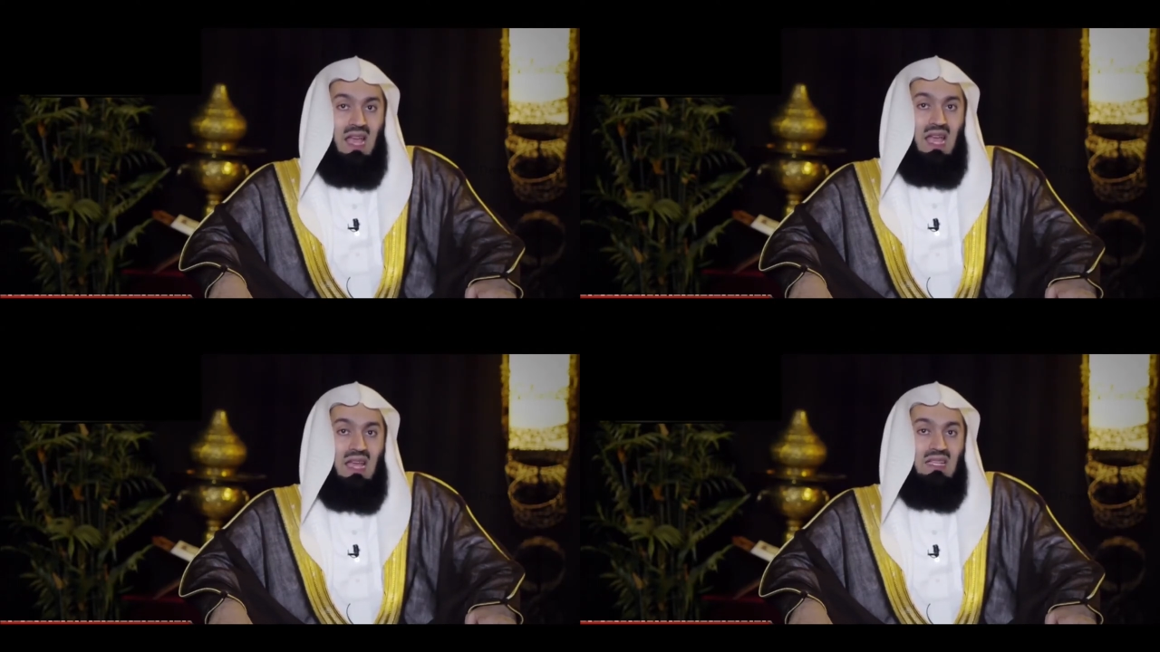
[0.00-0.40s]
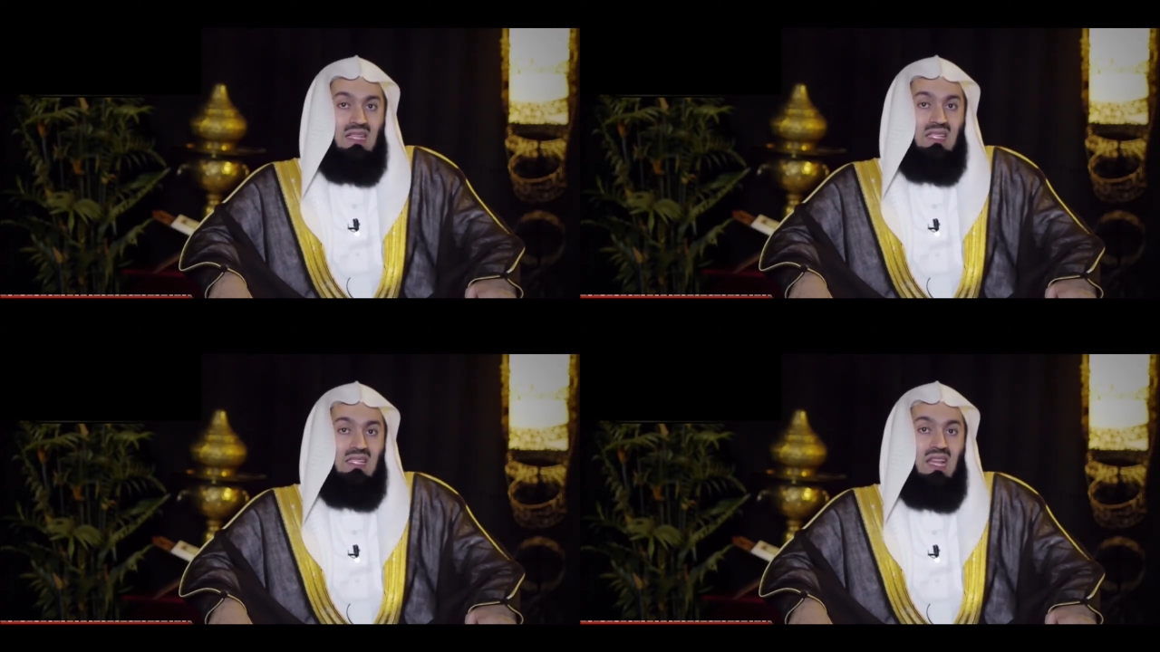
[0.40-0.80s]

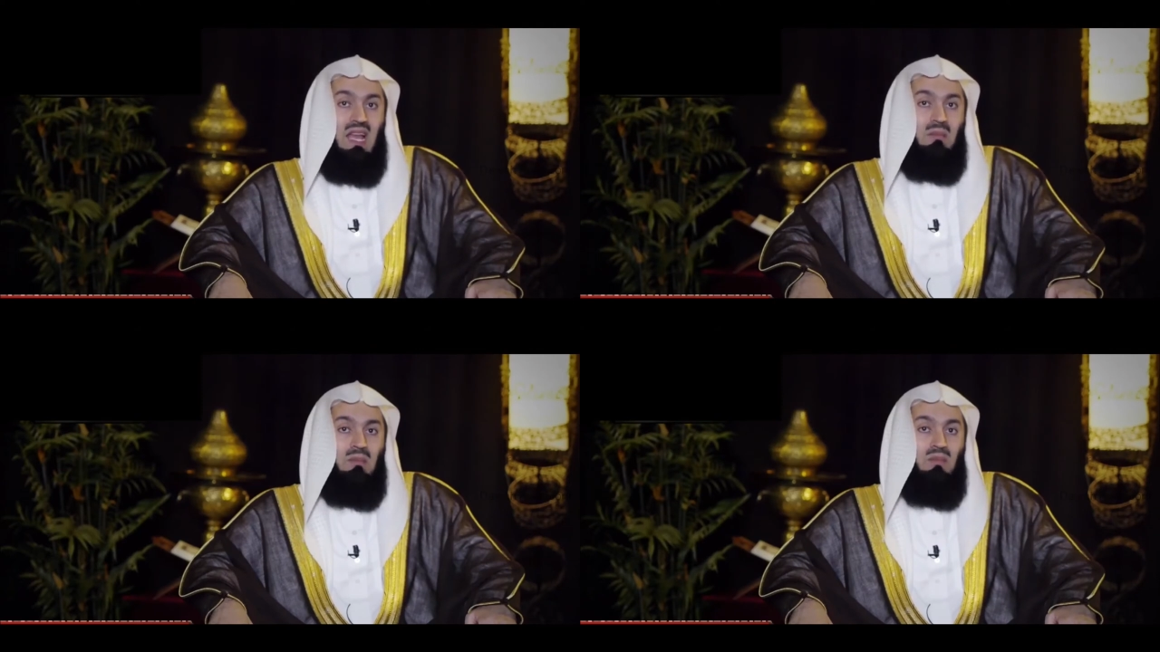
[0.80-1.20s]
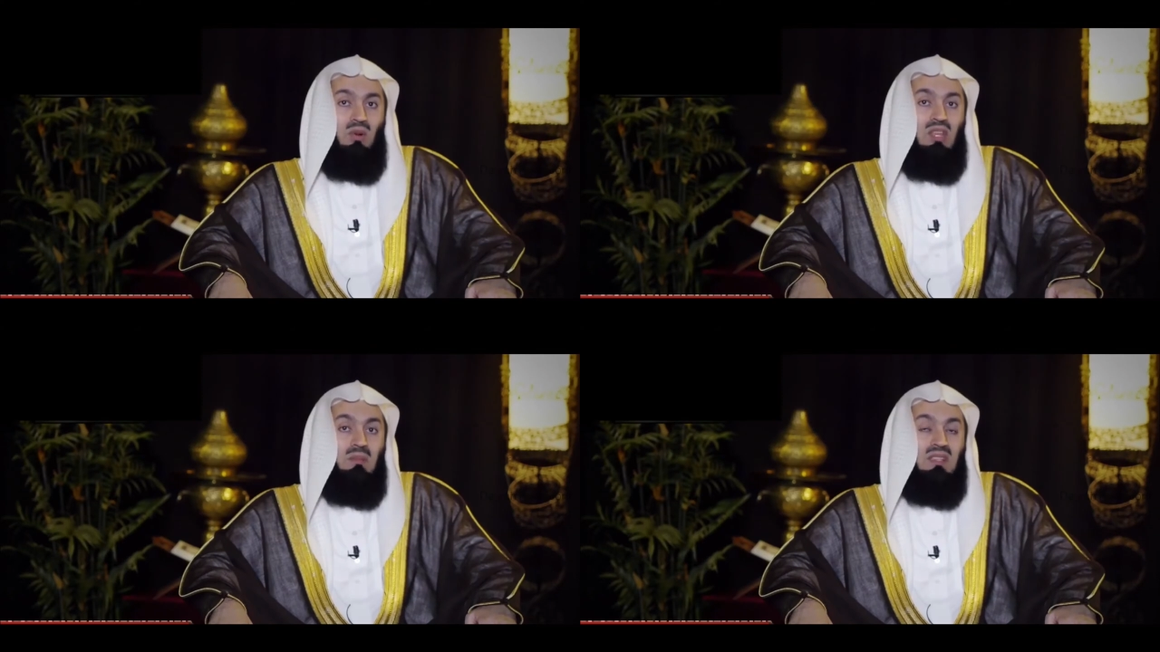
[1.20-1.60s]
And Islam
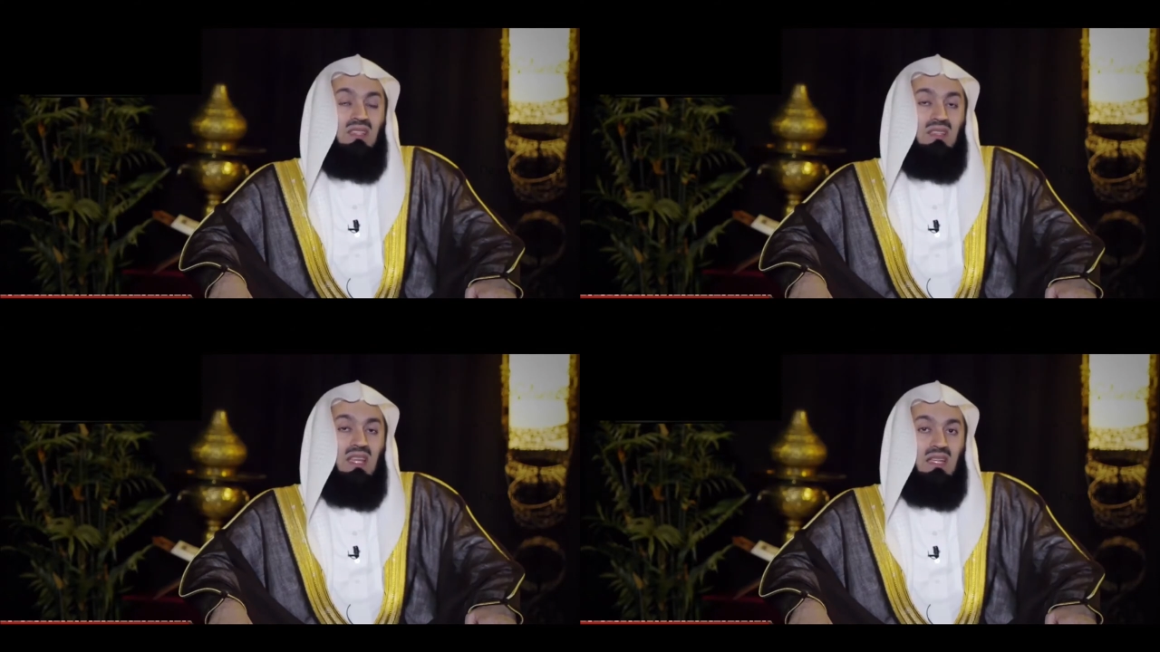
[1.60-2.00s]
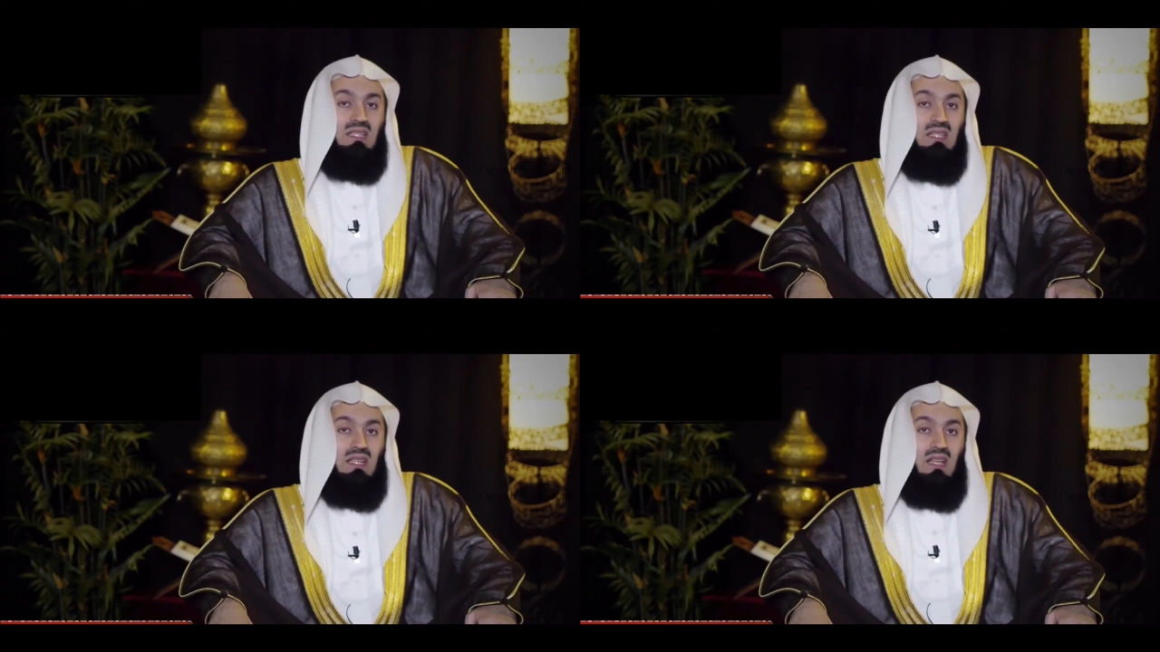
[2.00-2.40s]
prohibited
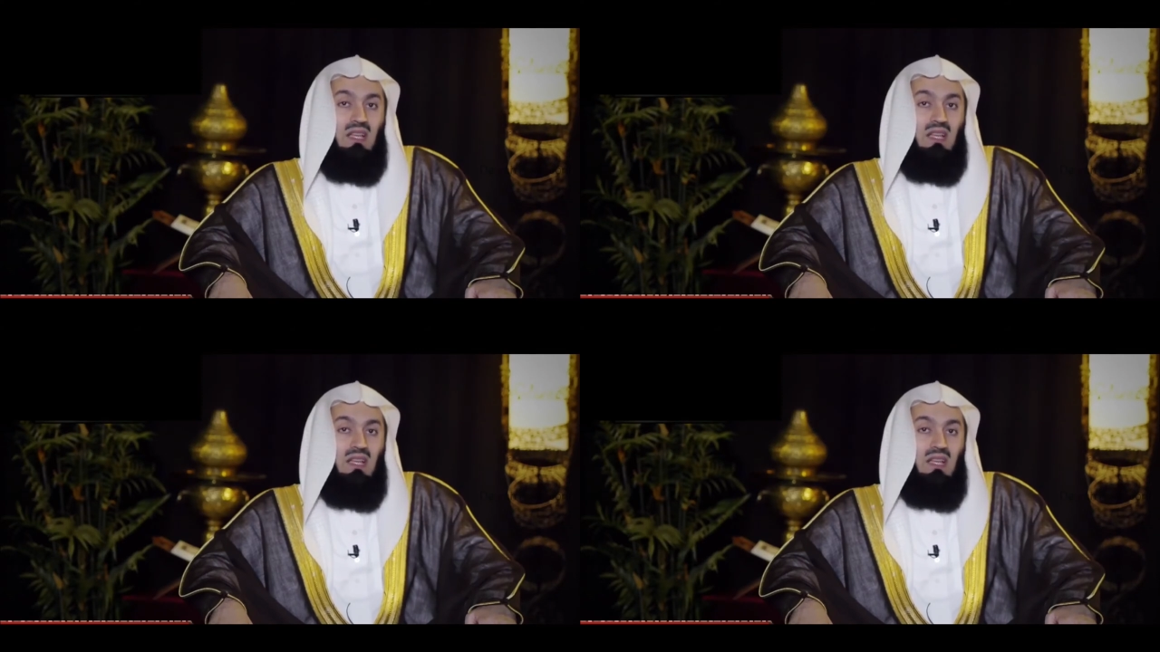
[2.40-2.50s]
that,